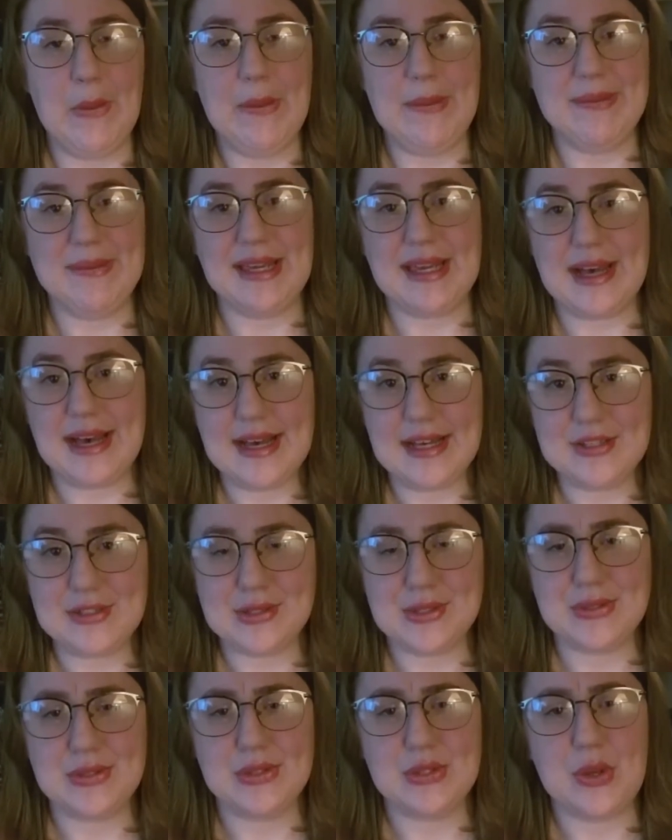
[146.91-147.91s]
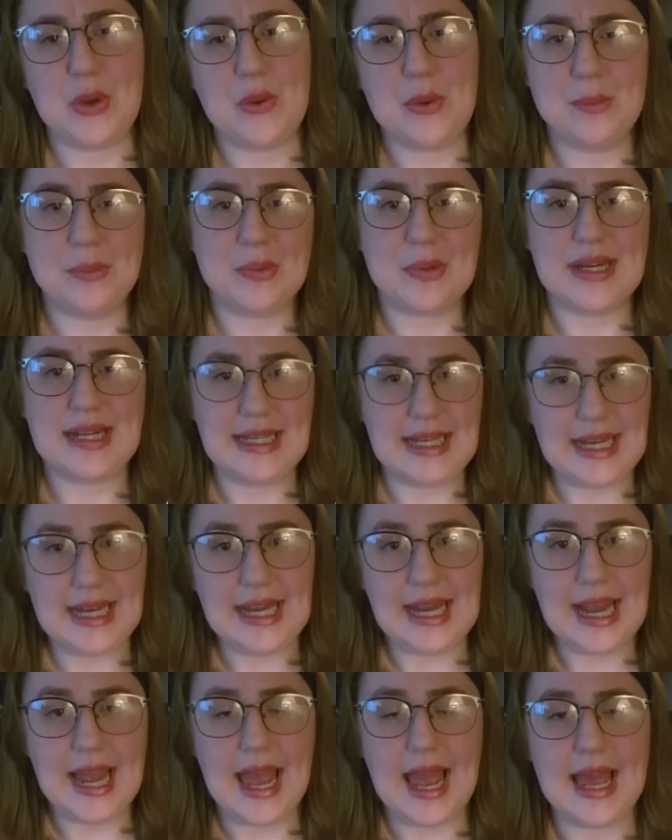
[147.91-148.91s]
oh my gosh, it's so
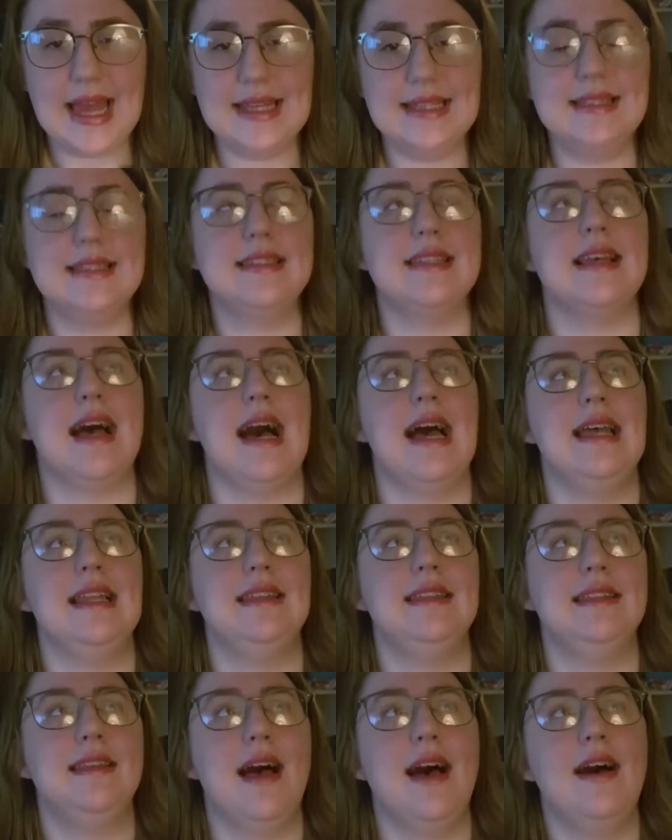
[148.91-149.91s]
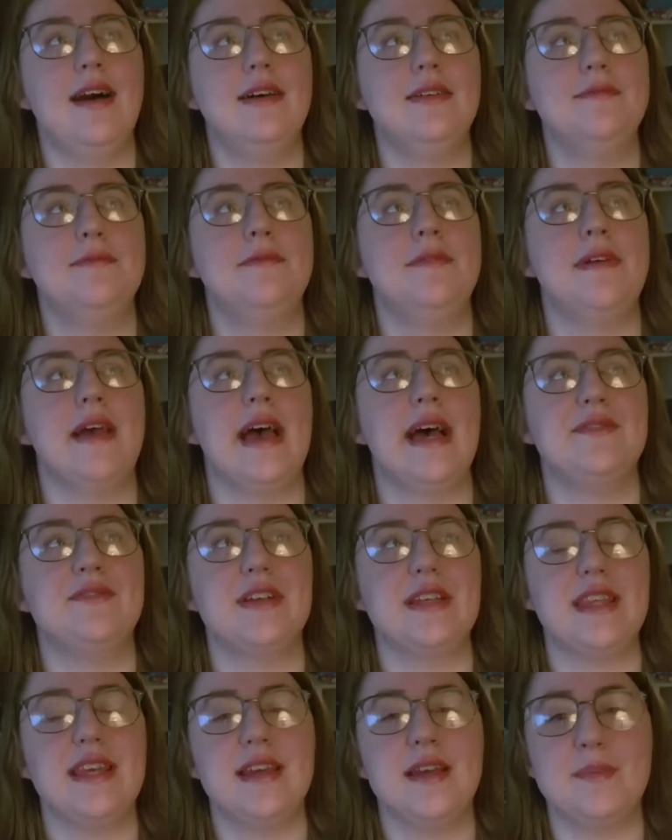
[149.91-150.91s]
pretty, and I love
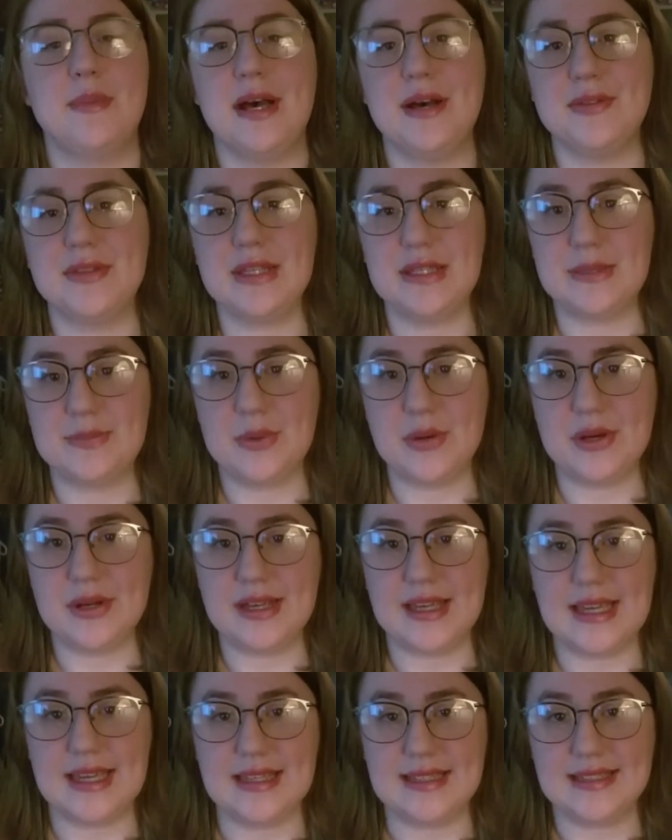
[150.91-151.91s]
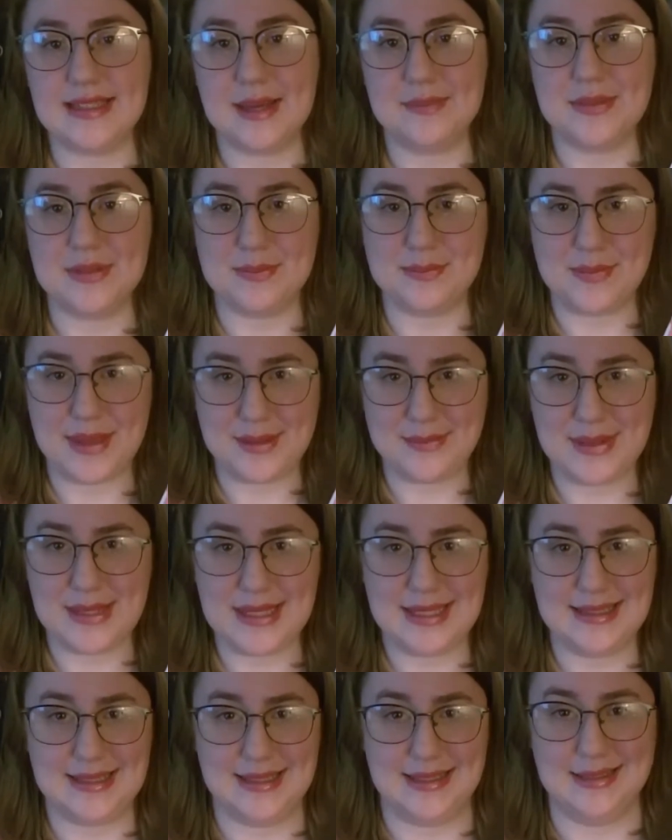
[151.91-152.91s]
everything about this book except
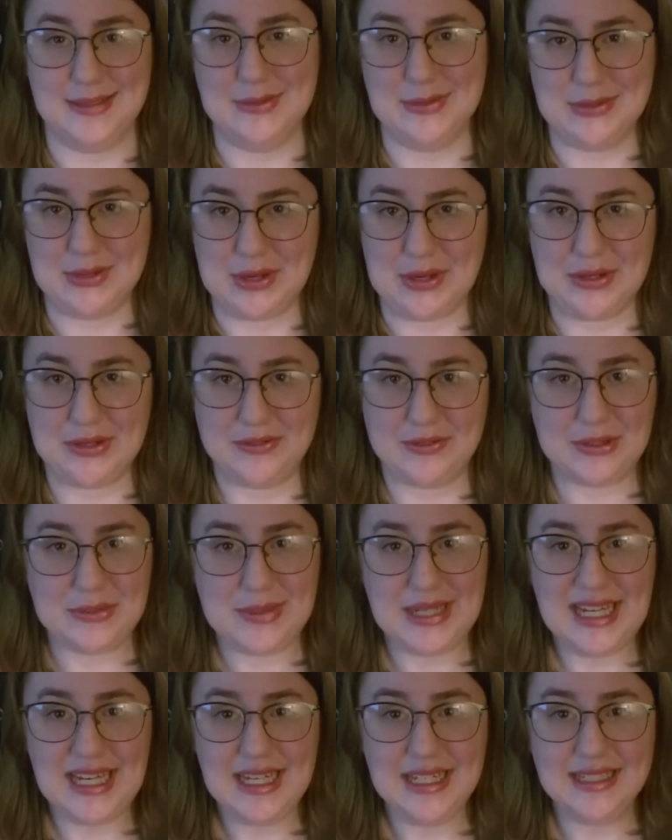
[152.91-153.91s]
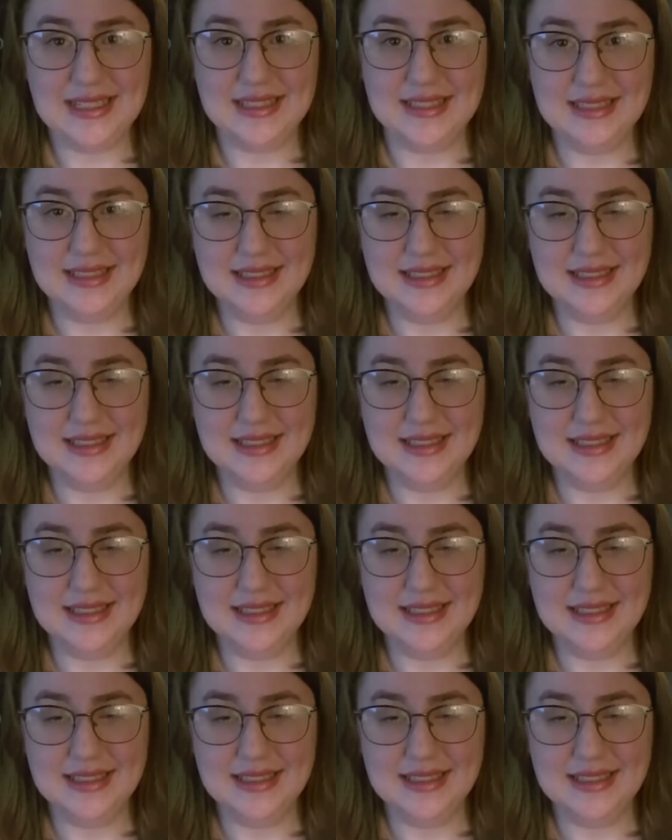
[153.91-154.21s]
maybe it's a little dark for me.